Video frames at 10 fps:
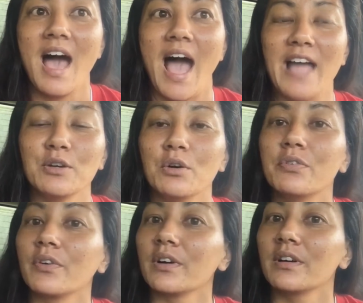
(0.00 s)
I know
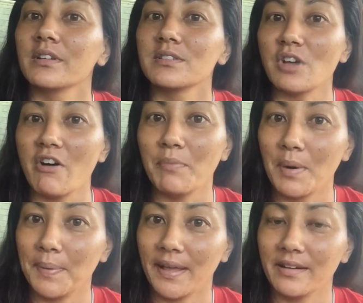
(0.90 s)
for
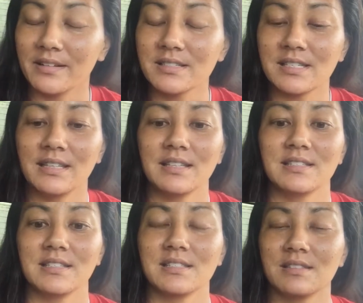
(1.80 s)
softball players, and this
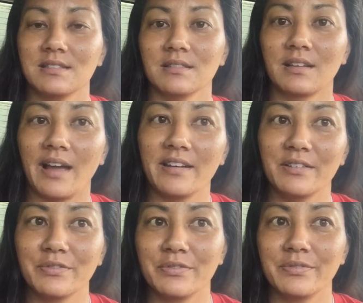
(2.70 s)
is kind of,